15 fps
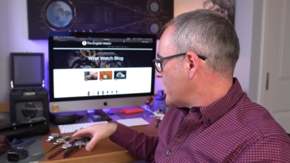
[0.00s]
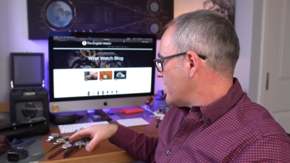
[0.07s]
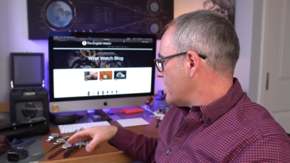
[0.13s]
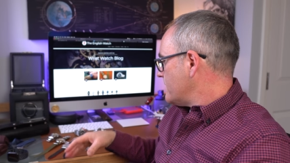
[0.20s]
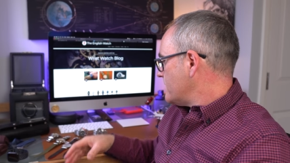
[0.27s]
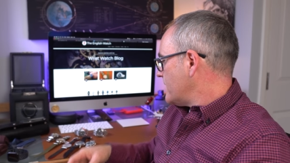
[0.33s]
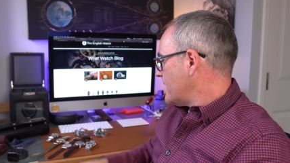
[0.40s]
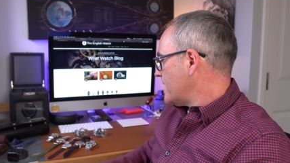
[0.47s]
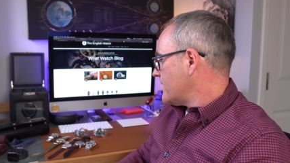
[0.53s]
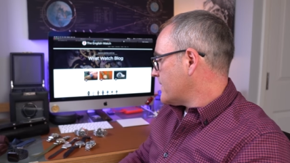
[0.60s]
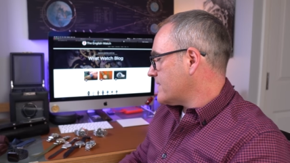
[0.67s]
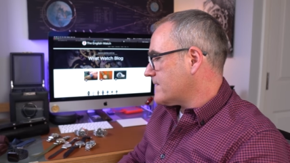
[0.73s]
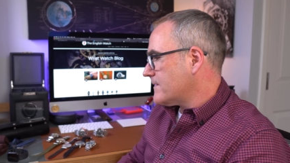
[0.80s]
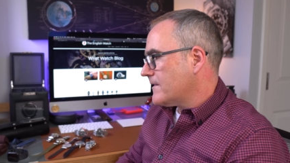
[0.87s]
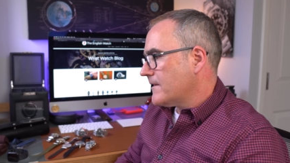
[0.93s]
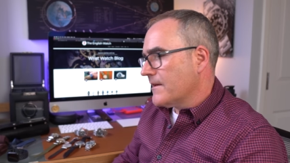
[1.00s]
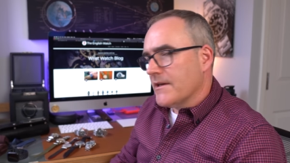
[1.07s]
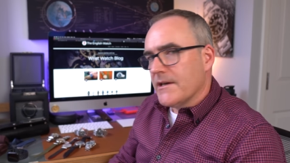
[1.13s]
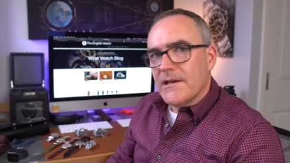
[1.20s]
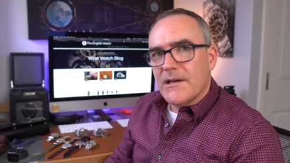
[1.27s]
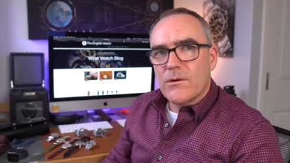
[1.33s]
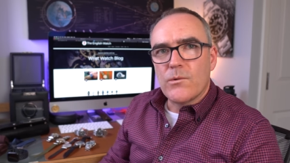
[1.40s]
now and
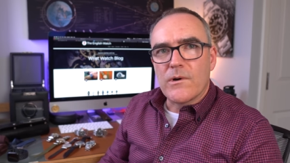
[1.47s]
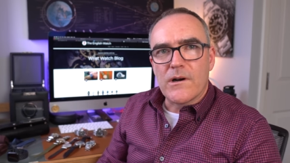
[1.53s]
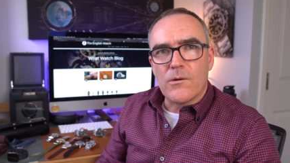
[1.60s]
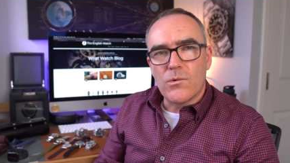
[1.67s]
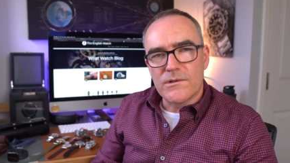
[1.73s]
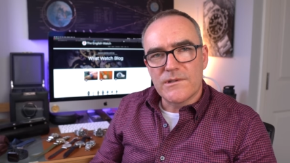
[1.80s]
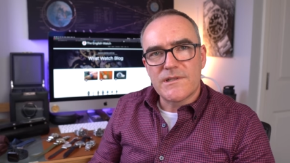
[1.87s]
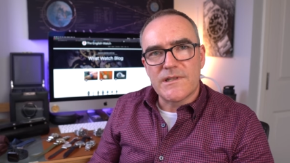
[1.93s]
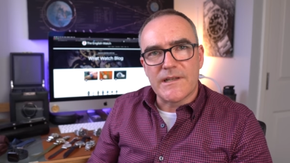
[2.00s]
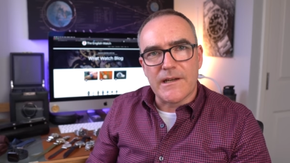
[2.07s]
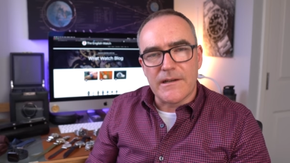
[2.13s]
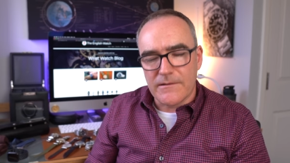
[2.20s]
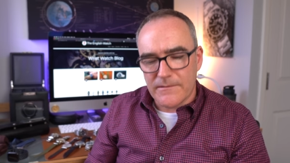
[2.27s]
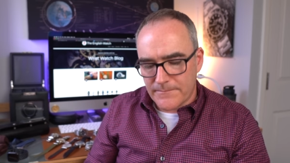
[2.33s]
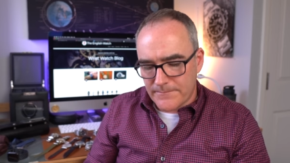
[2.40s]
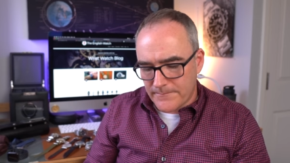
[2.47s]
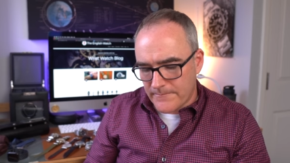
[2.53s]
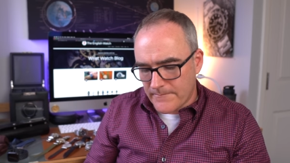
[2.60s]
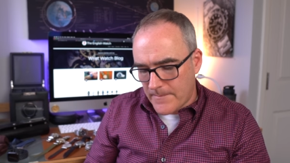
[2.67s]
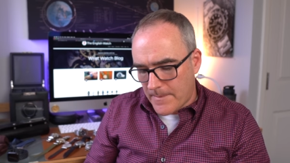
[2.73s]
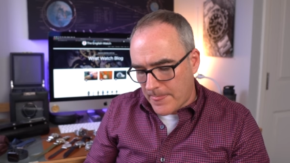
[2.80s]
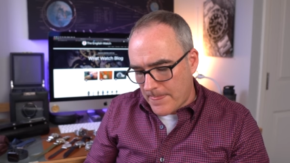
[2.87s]
where I want to go,
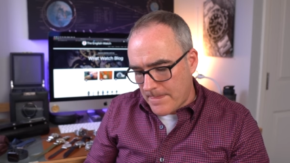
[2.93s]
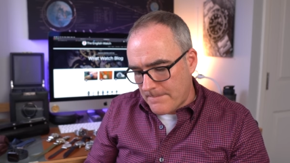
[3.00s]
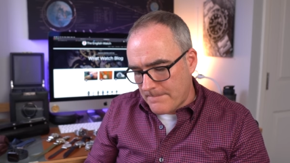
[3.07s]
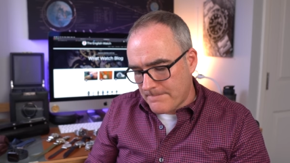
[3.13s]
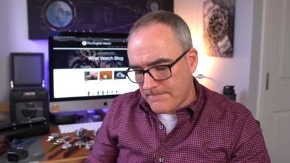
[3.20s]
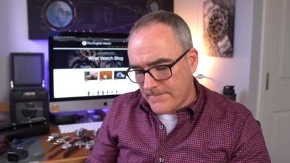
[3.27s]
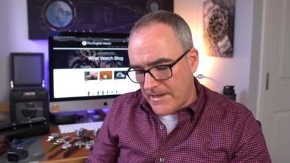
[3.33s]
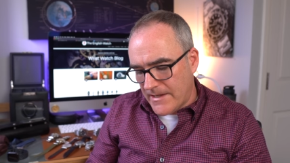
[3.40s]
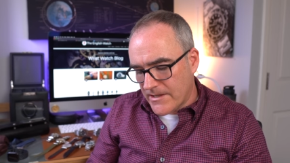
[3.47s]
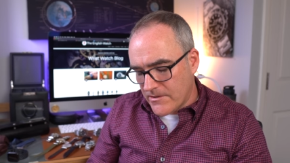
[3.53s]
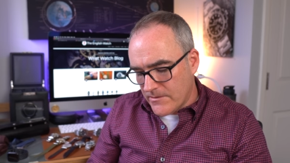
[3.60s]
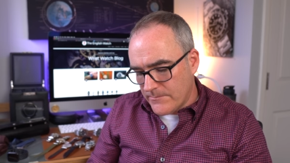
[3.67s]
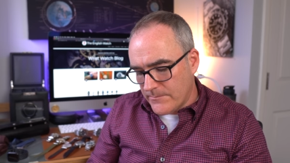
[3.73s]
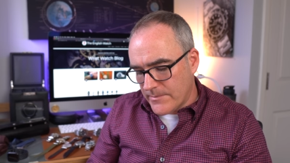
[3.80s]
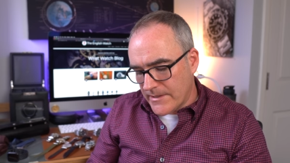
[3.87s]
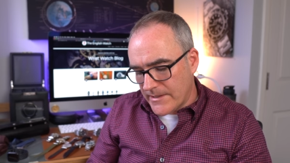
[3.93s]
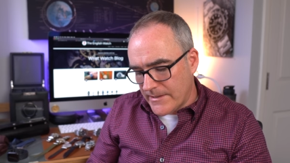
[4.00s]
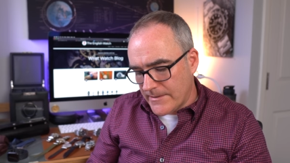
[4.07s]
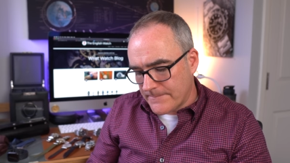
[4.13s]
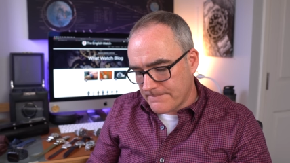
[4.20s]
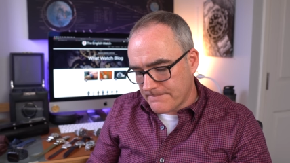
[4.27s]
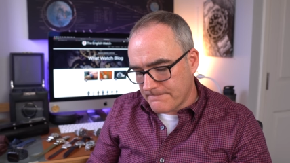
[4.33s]
it could
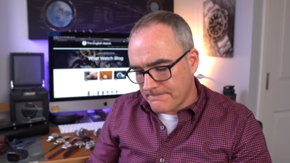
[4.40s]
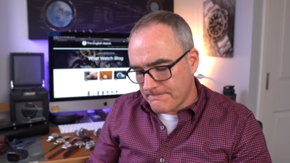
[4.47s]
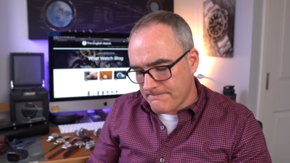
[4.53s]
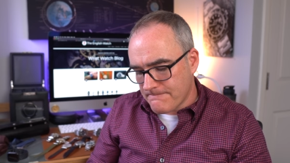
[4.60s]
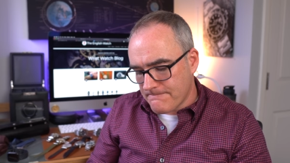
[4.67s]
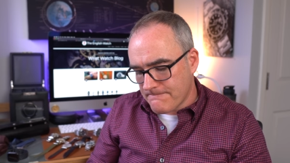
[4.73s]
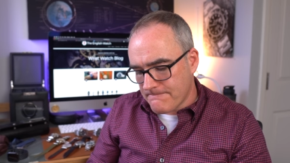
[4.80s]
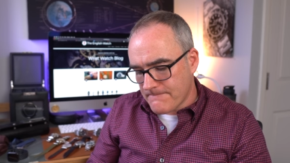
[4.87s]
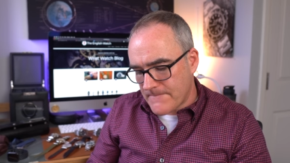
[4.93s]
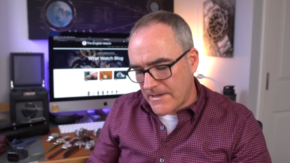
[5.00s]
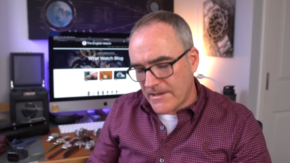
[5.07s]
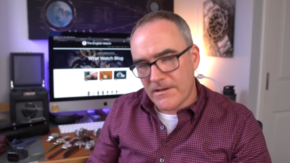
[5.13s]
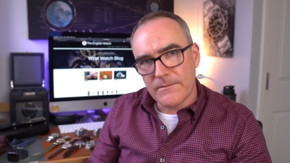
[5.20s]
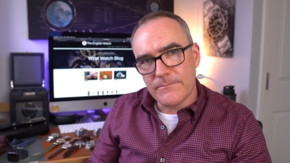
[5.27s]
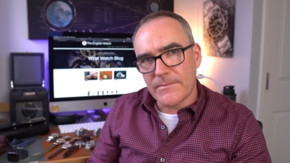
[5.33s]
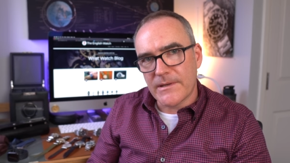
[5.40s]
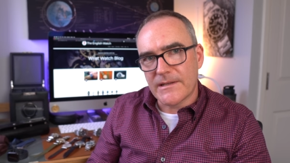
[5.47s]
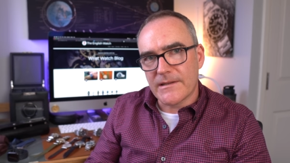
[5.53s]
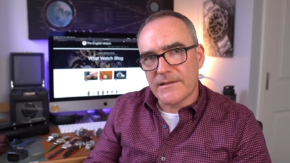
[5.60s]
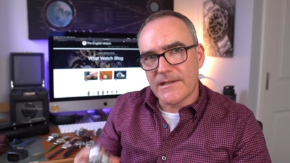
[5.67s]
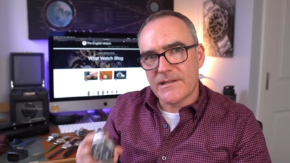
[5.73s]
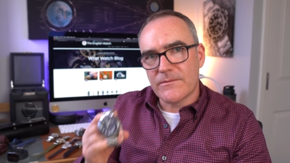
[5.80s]
be it could be
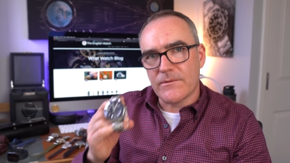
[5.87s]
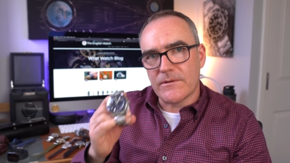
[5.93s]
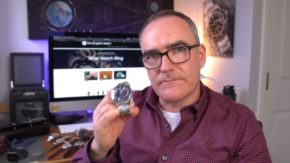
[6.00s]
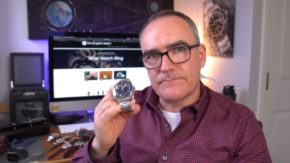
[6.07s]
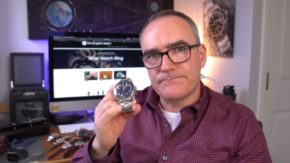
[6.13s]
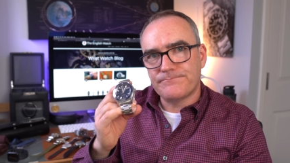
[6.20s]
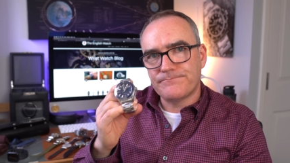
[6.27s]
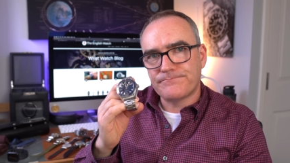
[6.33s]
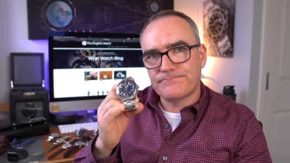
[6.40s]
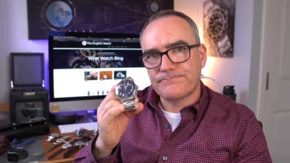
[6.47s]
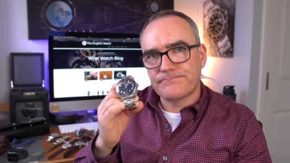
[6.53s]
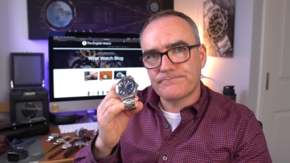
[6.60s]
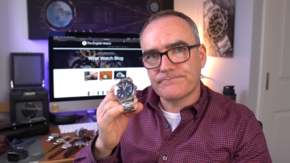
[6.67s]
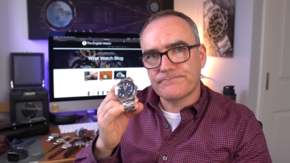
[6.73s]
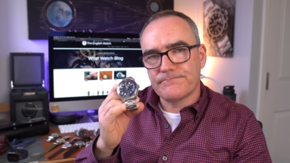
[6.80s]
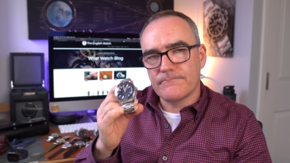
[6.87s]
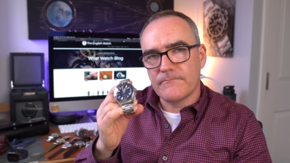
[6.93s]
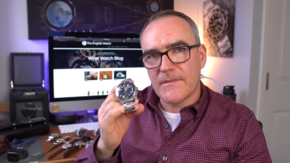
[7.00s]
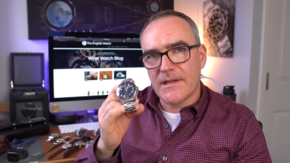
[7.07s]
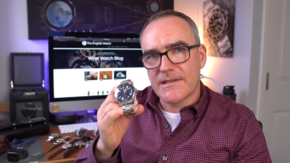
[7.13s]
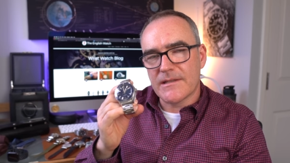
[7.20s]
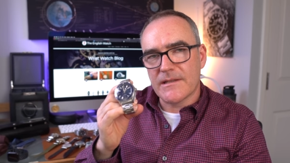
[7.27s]
that this one
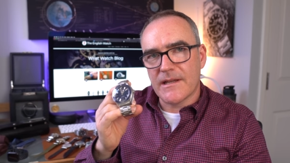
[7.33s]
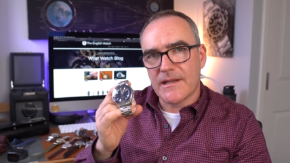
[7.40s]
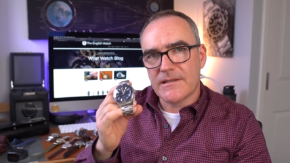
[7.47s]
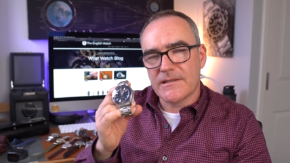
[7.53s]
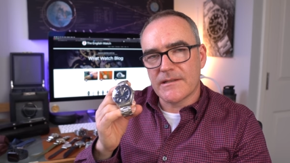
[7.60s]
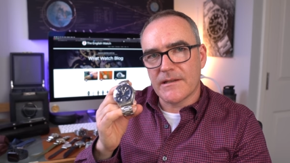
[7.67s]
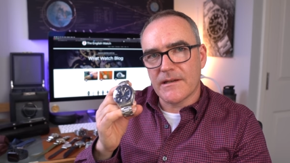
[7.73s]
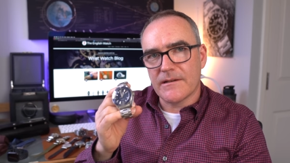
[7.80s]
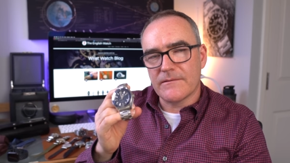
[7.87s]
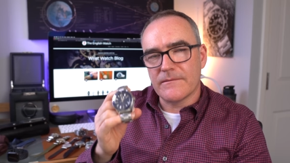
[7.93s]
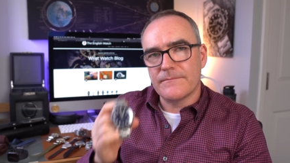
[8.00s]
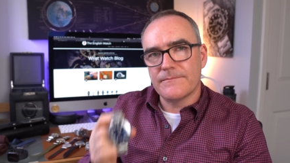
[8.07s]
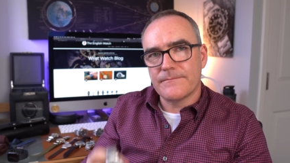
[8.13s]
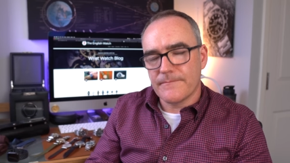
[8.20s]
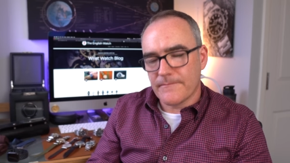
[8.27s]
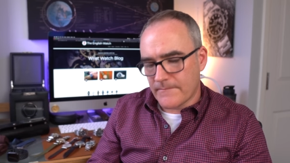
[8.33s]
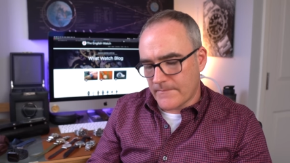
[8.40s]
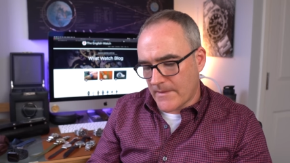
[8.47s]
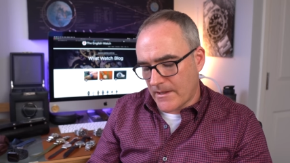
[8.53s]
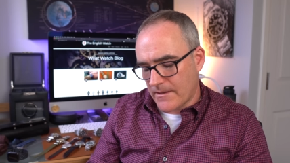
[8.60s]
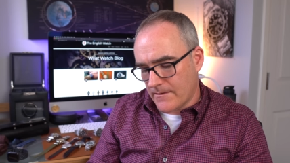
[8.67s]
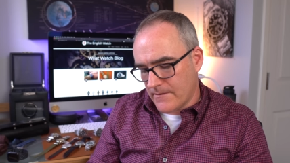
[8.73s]
is the next to go.
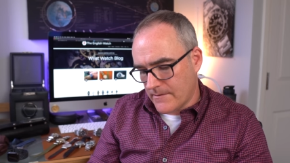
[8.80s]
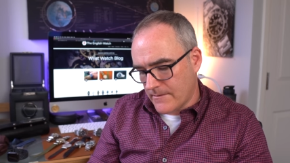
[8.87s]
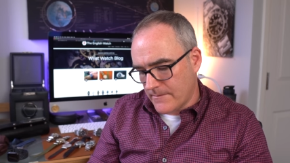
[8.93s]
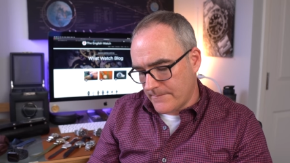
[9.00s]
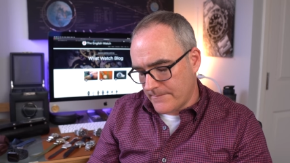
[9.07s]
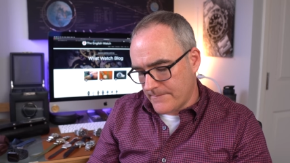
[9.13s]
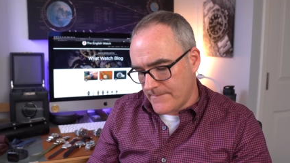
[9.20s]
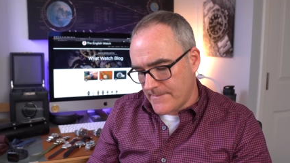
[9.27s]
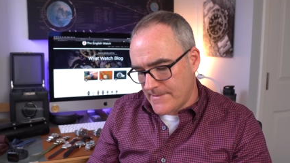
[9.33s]
Um,